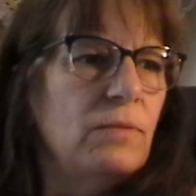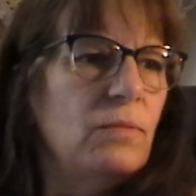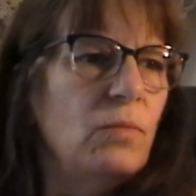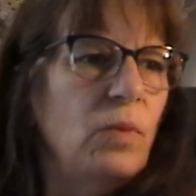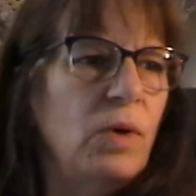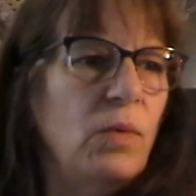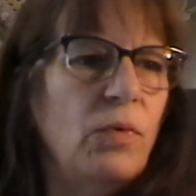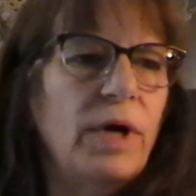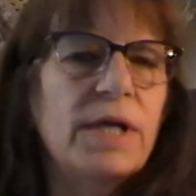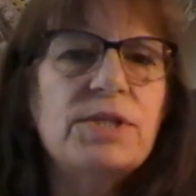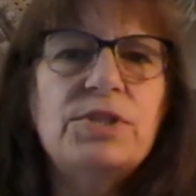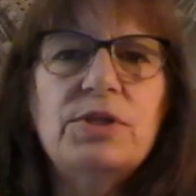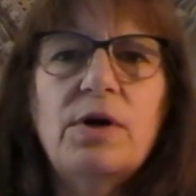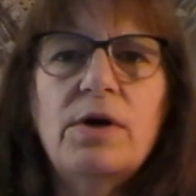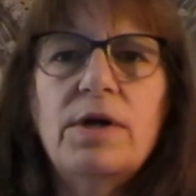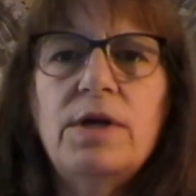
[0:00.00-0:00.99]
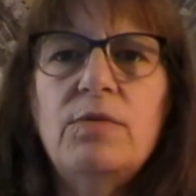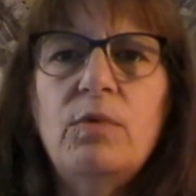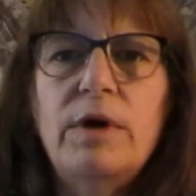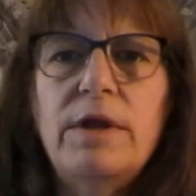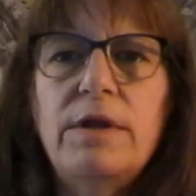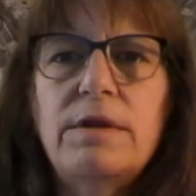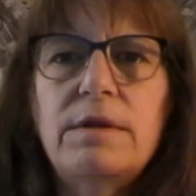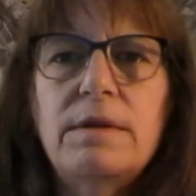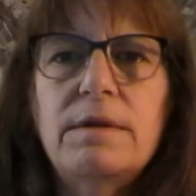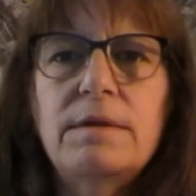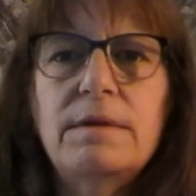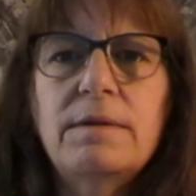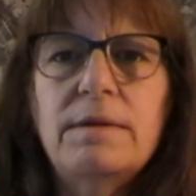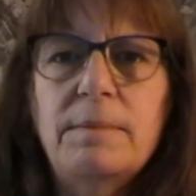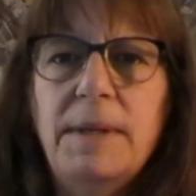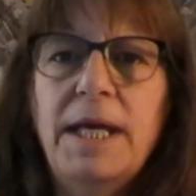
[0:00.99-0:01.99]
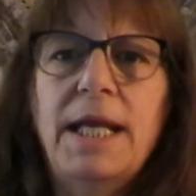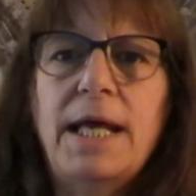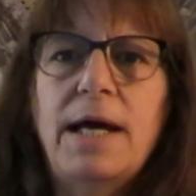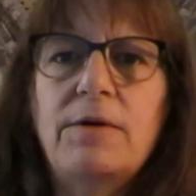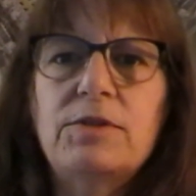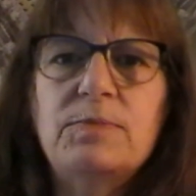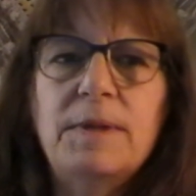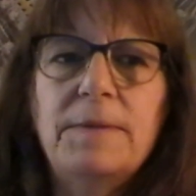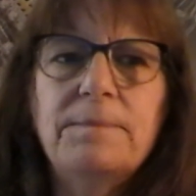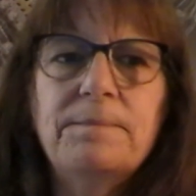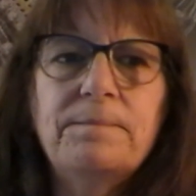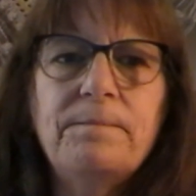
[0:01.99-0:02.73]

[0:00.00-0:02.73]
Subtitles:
we will get started with the big announcement.